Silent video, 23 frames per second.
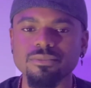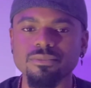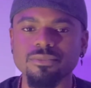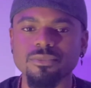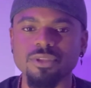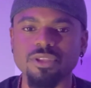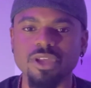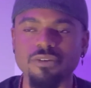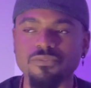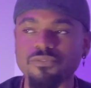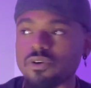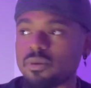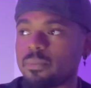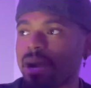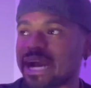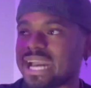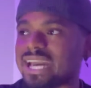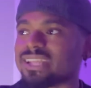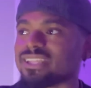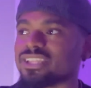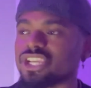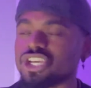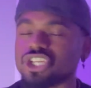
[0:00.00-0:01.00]
Therefore, my
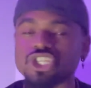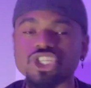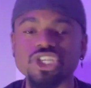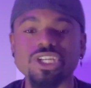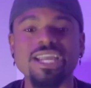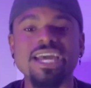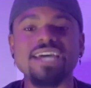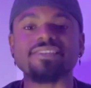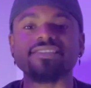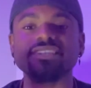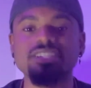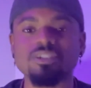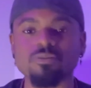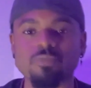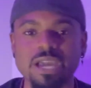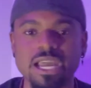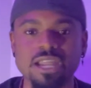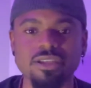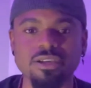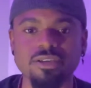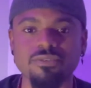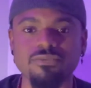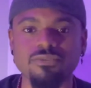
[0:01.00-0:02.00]
condition has
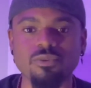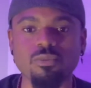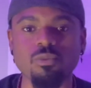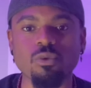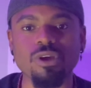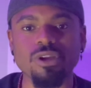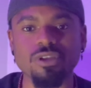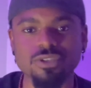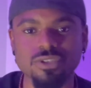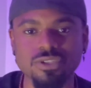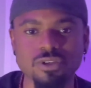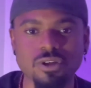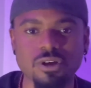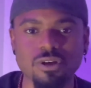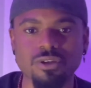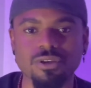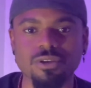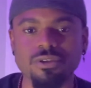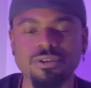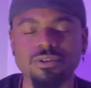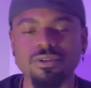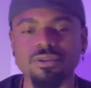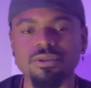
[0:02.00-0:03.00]
expanded from where it started.
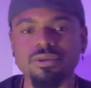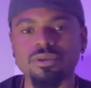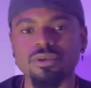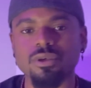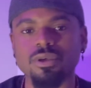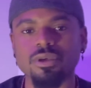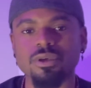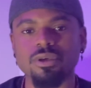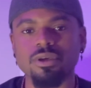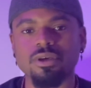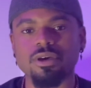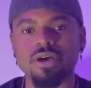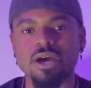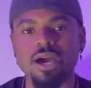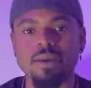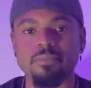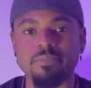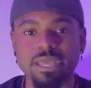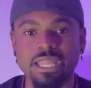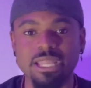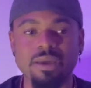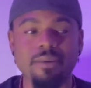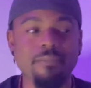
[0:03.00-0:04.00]
I'm
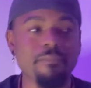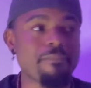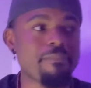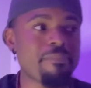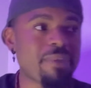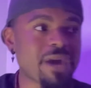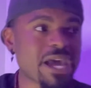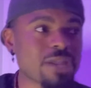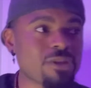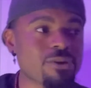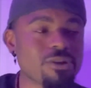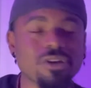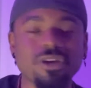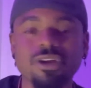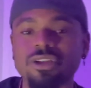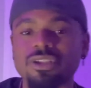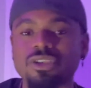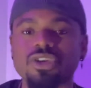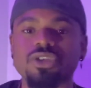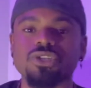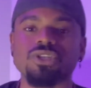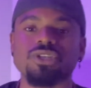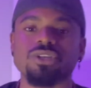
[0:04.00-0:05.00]
in a better
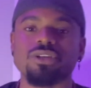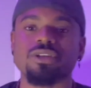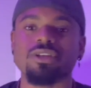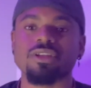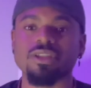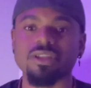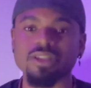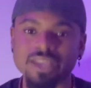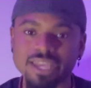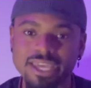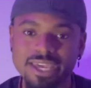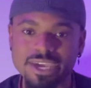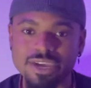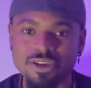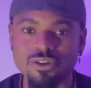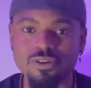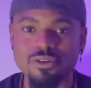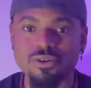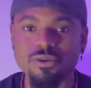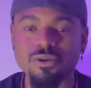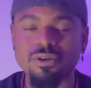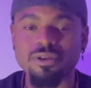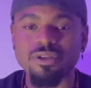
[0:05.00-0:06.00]
condition
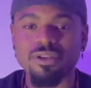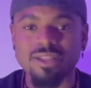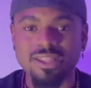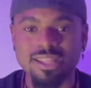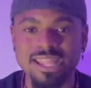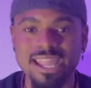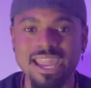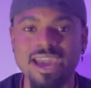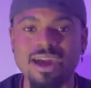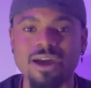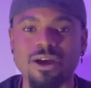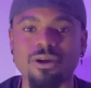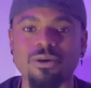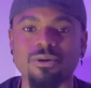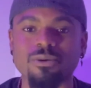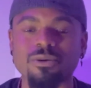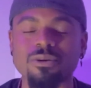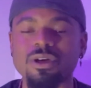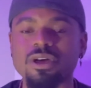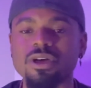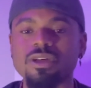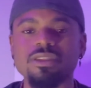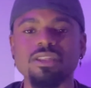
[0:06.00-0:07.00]
here now
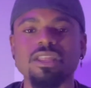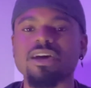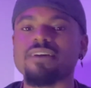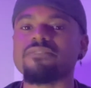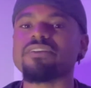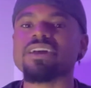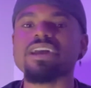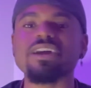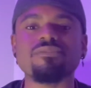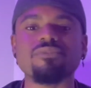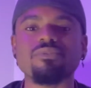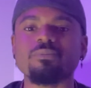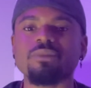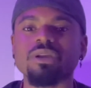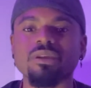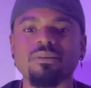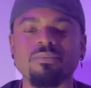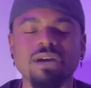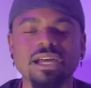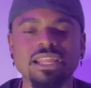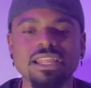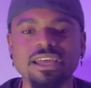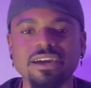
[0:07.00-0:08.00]
than I've ever been in
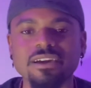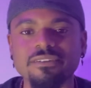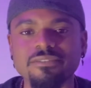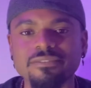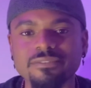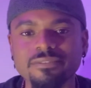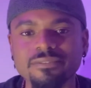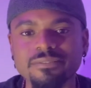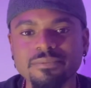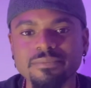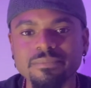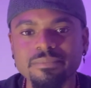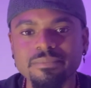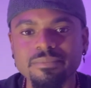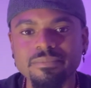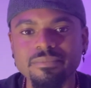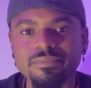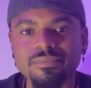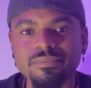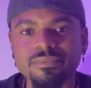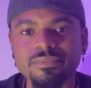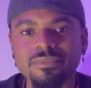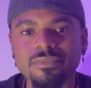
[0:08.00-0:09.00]
my life.
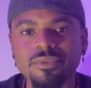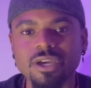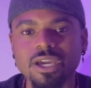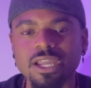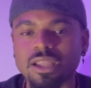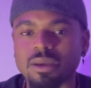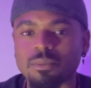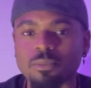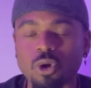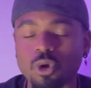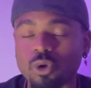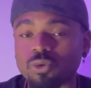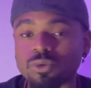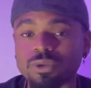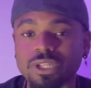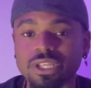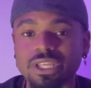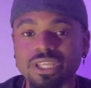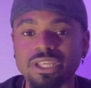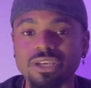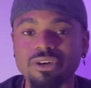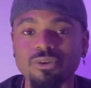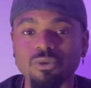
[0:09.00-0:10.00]
And I'm
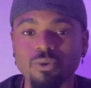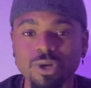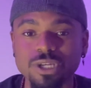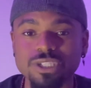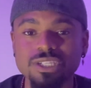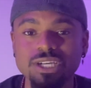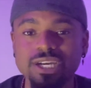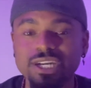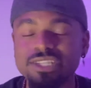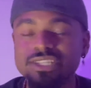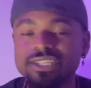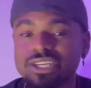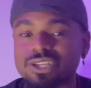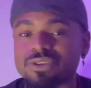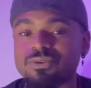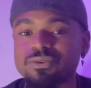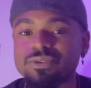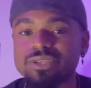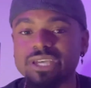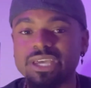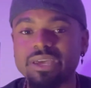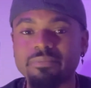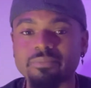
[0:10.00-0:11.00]
only going to continue
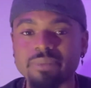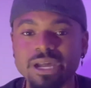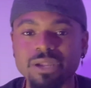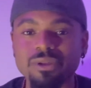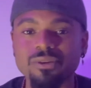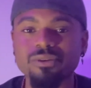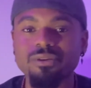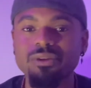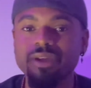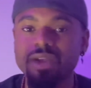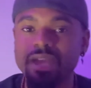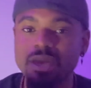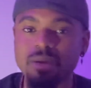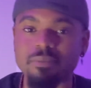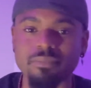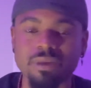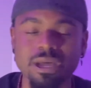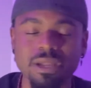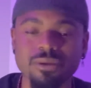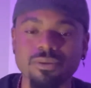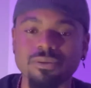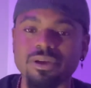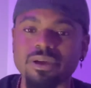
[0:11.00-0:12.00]
to get better and
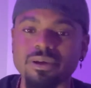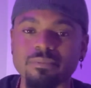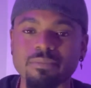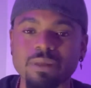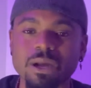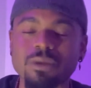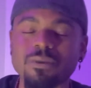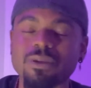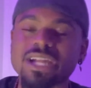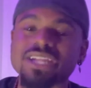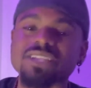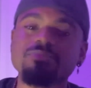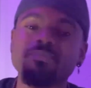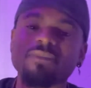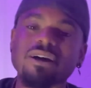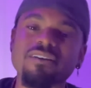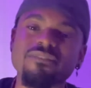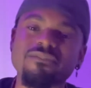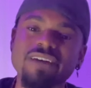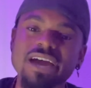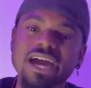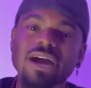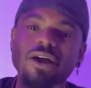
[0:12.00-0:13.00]
better and better. That's my
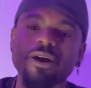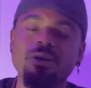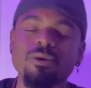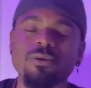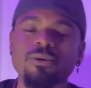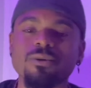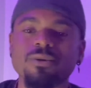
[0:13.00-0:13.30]
vow.